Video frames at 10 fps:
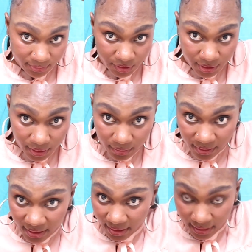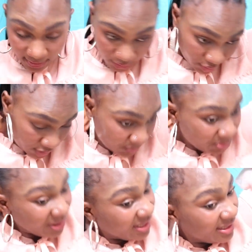I'm just going to go ahead and
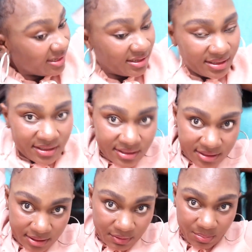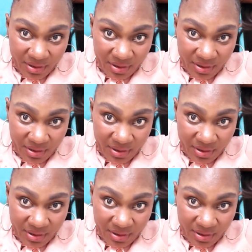just pin it to the